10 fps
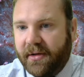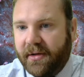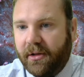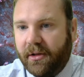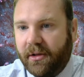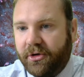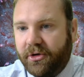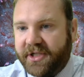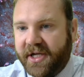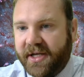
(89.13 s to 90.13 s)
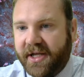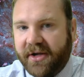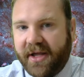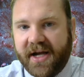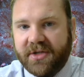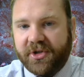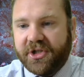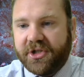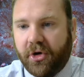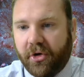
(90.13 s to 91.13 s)
Loads you in here, guys, which
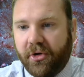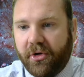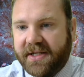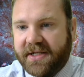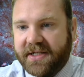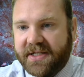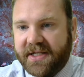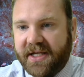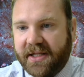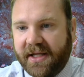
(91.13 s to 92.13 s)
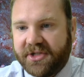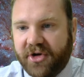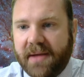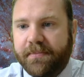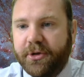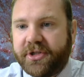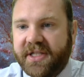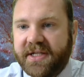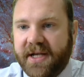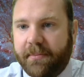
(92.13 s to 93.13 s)
is great to see. Let's try and boost
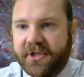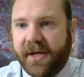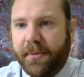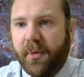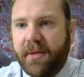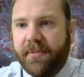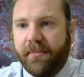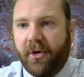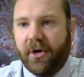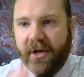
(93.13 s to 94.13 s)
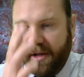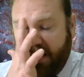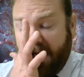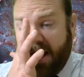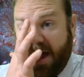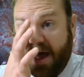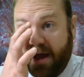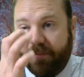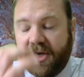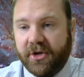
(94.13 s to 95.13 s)
these numbers up a wee bit more.
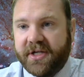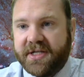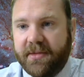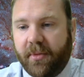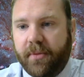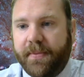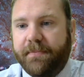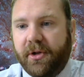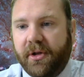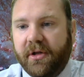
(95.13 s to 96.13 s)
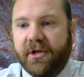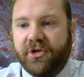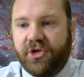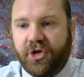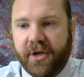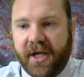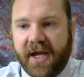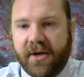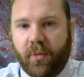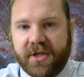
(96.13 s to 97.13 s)
It'd be good to see more people tuning
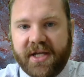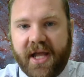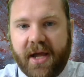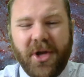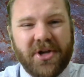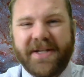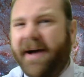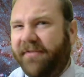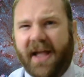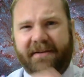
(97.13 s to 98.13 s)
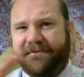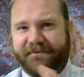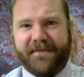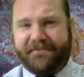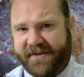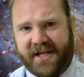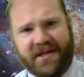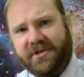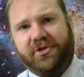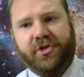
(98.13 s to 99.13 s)
in once again. We used to have like
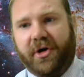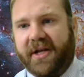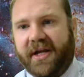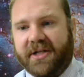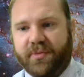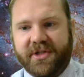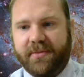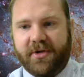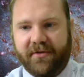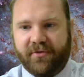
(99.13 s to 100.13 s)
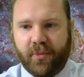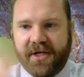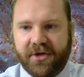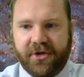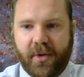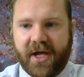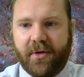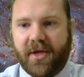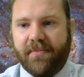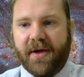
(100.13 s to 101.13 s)
50 joining us. We seem to have dwindled away a
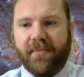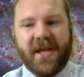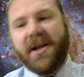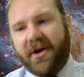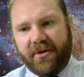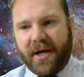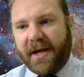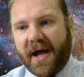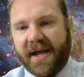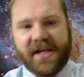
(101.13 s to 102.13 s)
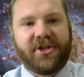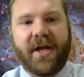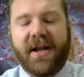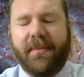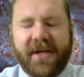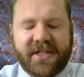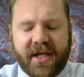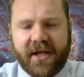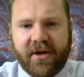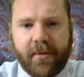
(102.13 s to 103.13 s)
wee bit. But, you know, I guess you're getting a bit
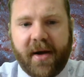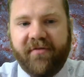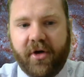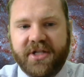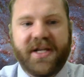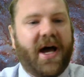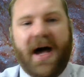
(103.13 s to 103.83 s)
sick of hearing my voice.